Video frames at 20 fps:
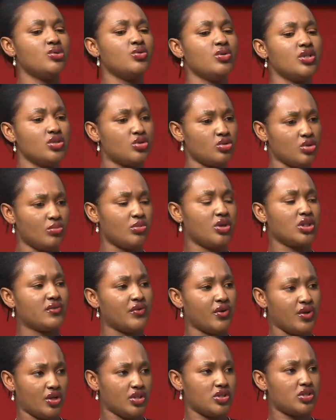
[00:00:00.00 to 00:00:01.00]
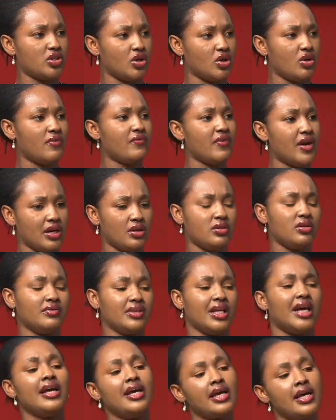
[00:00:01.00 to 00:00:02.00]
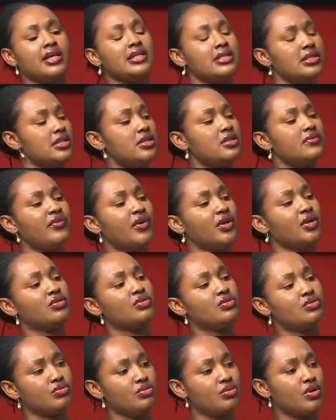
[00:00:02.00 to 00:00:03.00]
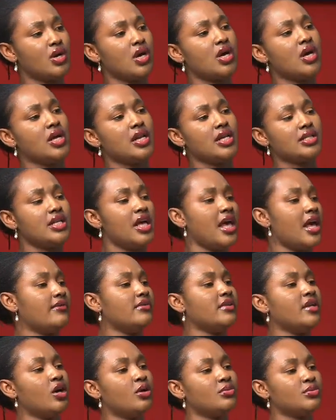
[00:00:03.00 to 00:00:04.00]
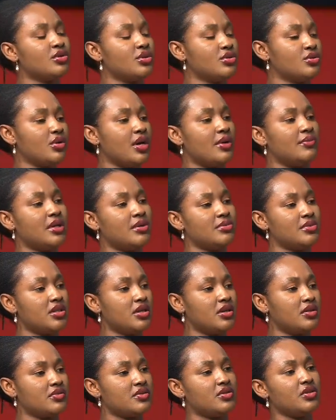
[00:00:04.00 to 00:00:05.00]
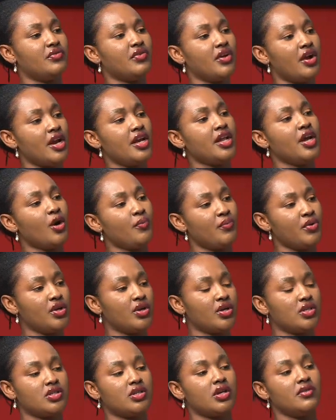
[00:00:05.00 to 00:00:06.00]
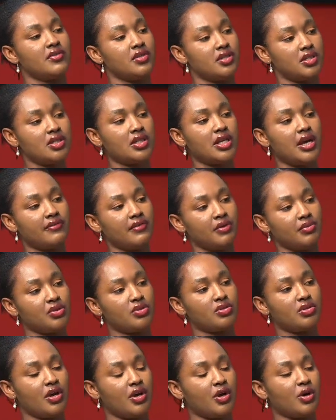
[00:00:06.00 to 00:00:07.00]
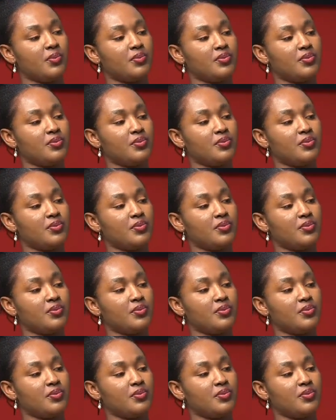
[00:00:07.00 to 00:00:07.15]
doing so much for yourself and all of that, hey, it's easy for you to say heaven helps those who help themselves. So if you're already helping yourself, it's easier for me to help.